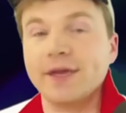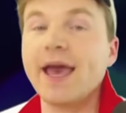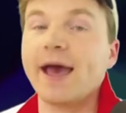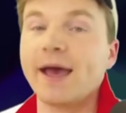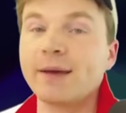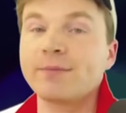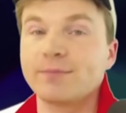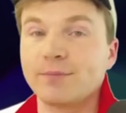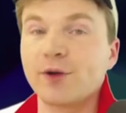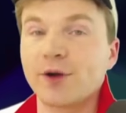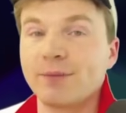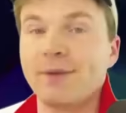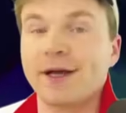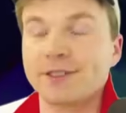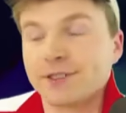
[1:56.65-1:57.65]
Yeah,
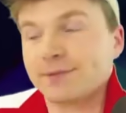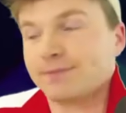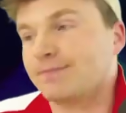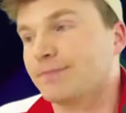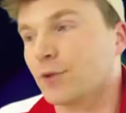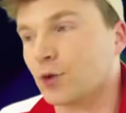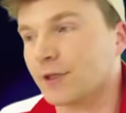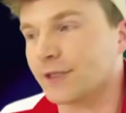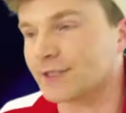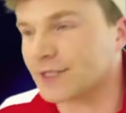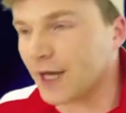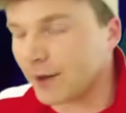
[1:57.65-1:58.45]
pretty much. Cool, let's